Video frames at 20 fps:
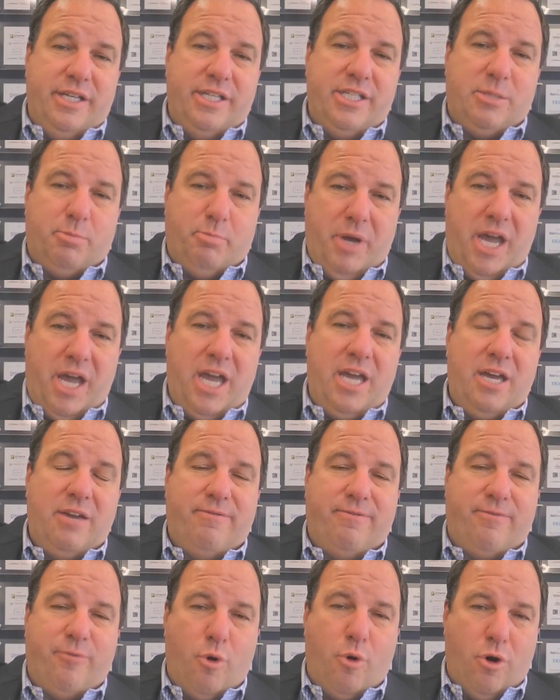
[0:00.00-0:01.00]
is
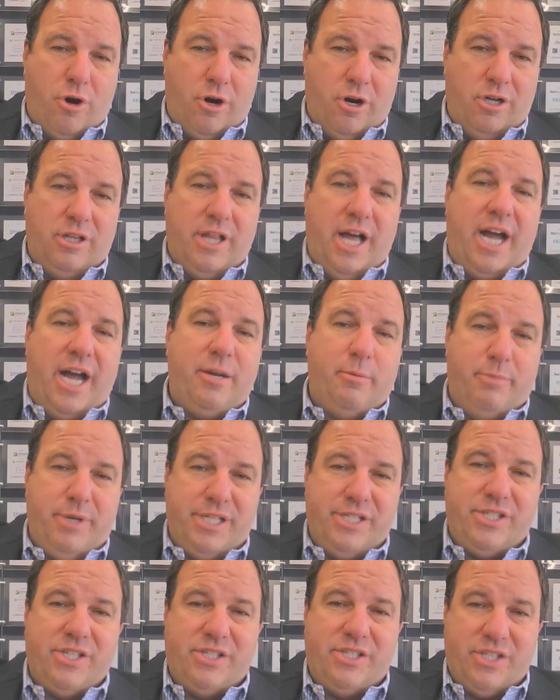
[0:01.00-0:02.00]
paying for a lot of
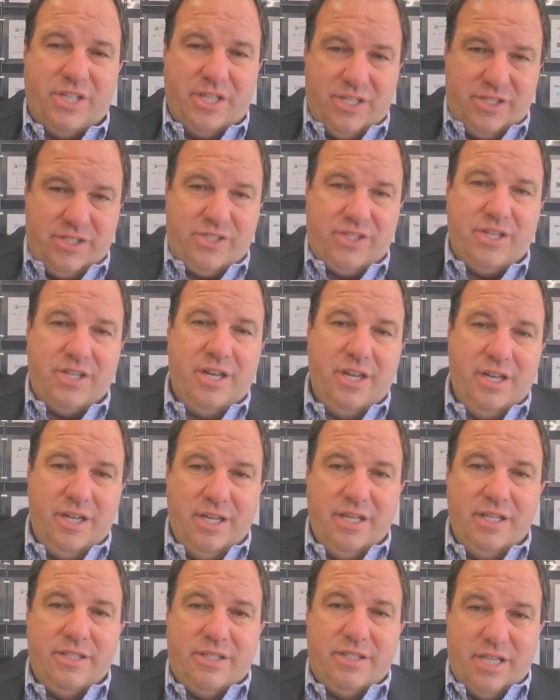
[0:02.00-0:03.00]
businesses
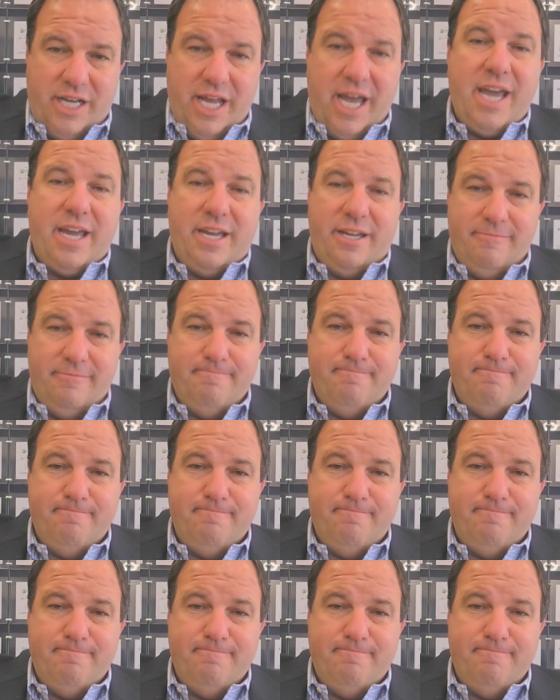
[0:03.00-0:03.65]
today.